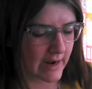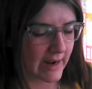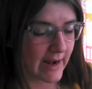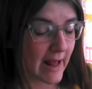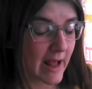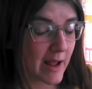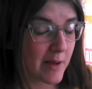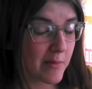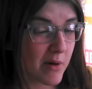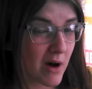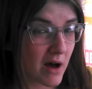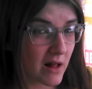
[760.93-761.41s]
and
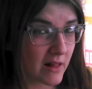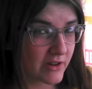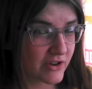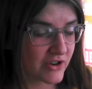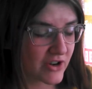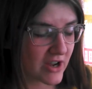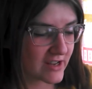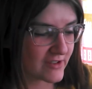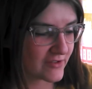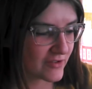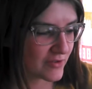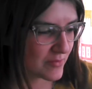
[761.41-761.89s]
I
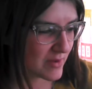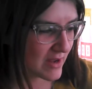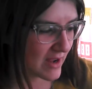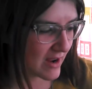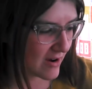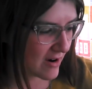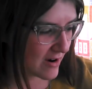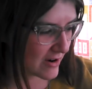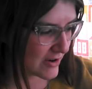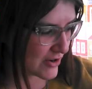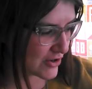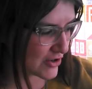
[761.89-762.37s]
apologize for being
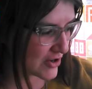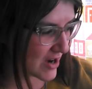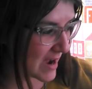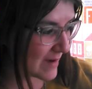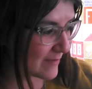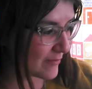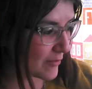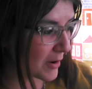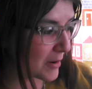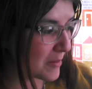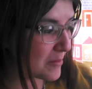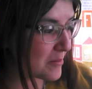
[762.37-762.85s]
hard to
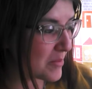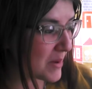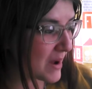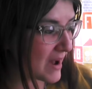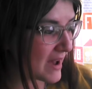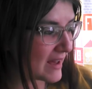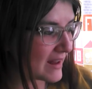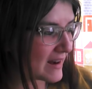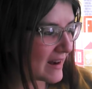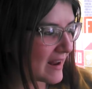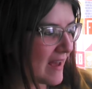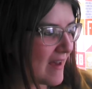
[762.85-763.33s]
shop for,
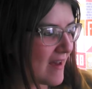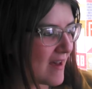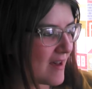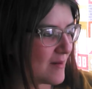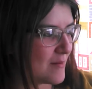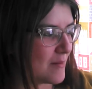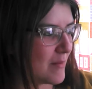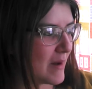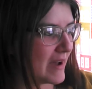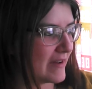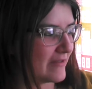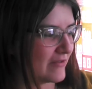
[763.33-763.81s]
but
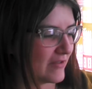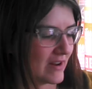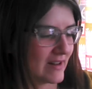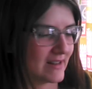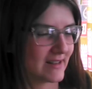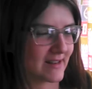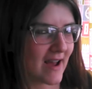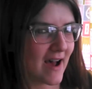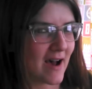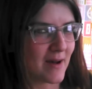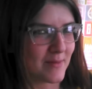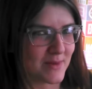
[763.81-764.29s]
my
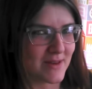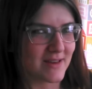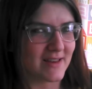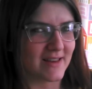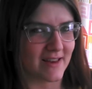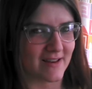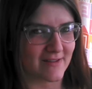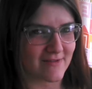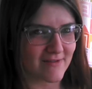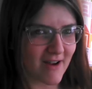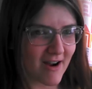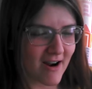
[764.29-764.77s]
friends got me
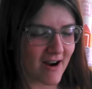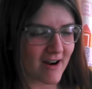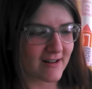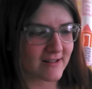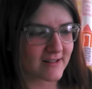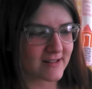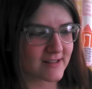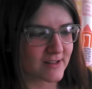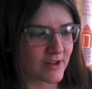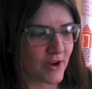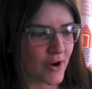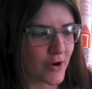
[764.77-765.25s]
gift
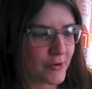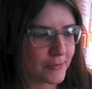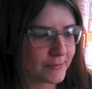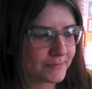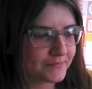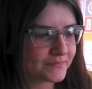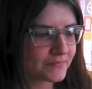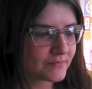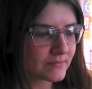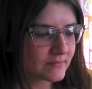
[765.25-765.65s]
cards. So